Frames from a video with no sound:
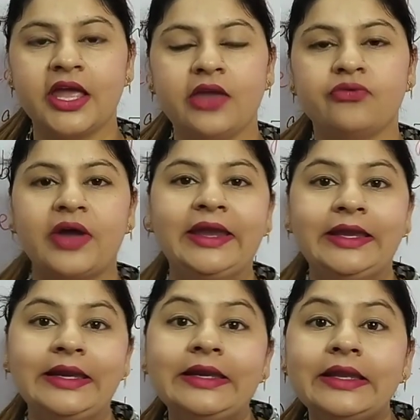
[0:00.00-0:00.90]

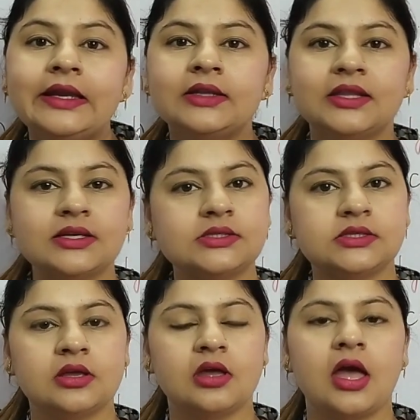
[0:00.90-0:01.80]
I need
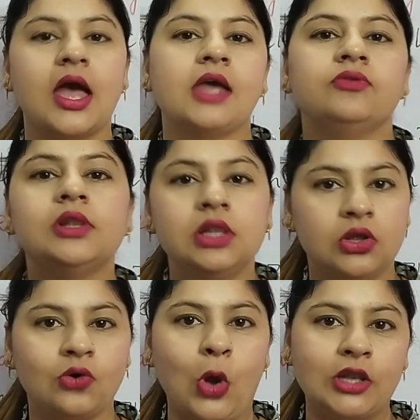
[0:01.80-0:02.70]
this, I will
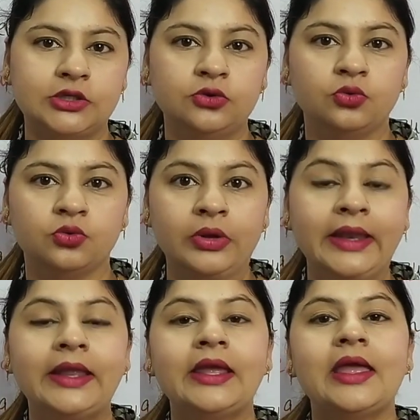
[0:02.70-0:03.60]
call you.
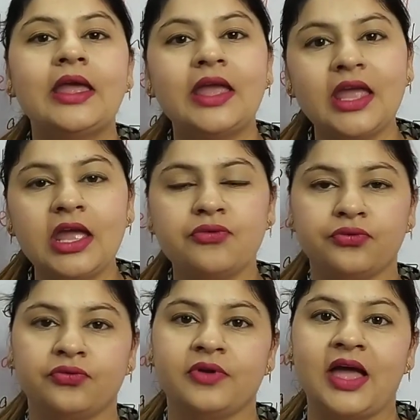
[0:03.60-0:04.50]

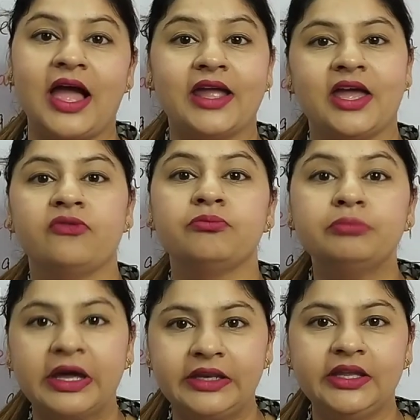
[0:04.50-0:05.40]
If I have
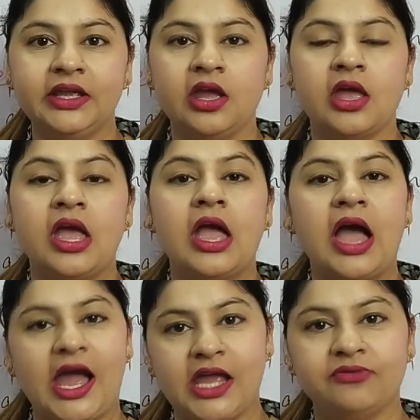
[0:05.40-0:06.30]
money,
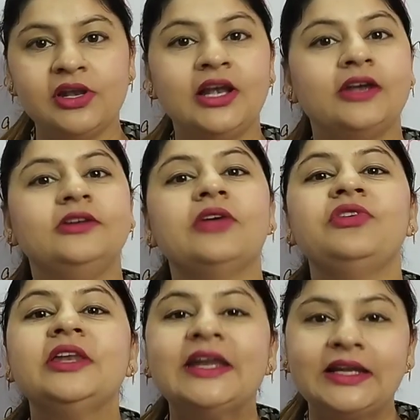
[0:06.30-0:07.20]
I will
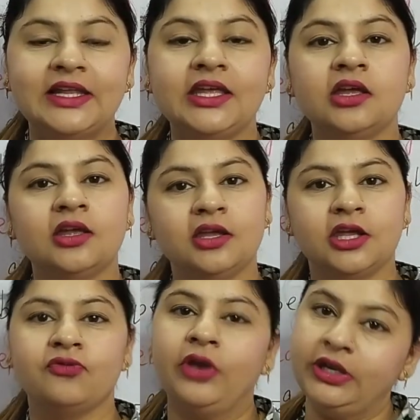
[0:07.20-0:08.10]
definitely
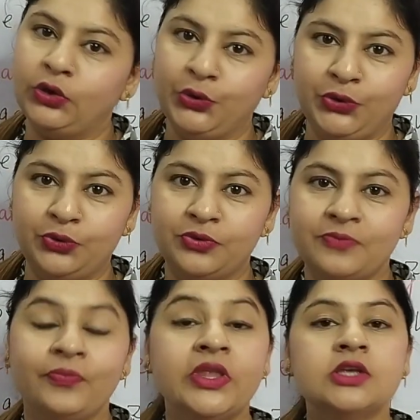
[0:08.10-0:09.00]
give it to you.
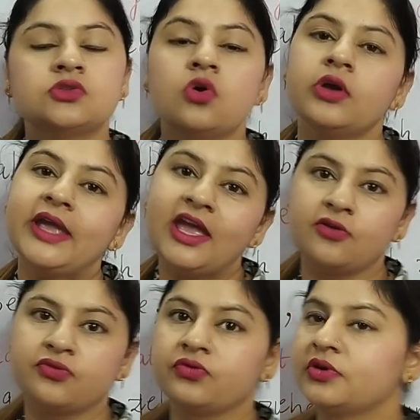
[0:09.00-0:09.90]
So
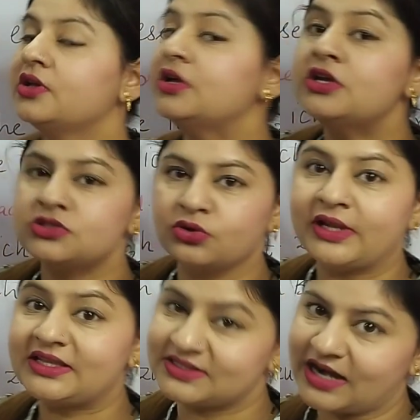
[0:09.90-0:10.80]
if. So
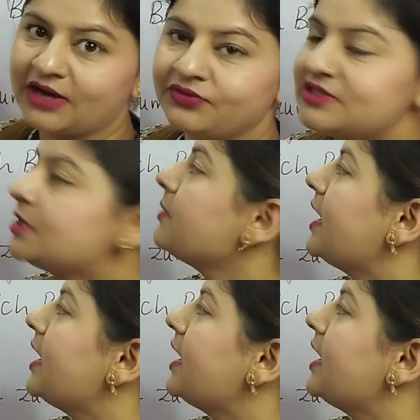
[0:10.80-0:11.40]
let's start with some